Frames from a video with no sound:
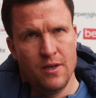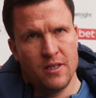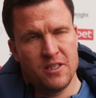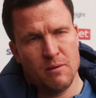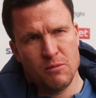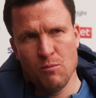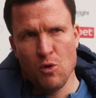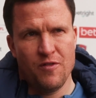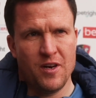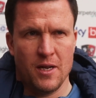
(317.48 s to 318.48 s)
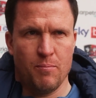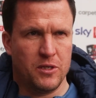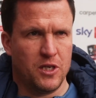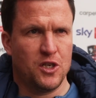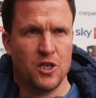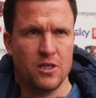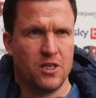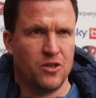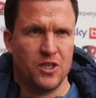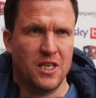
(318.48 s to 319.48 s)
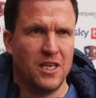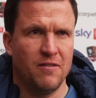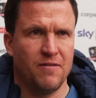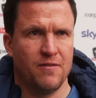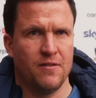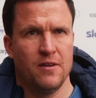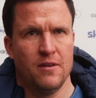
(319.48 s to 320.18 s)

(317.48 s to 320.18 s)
in terms of moving into position to receive.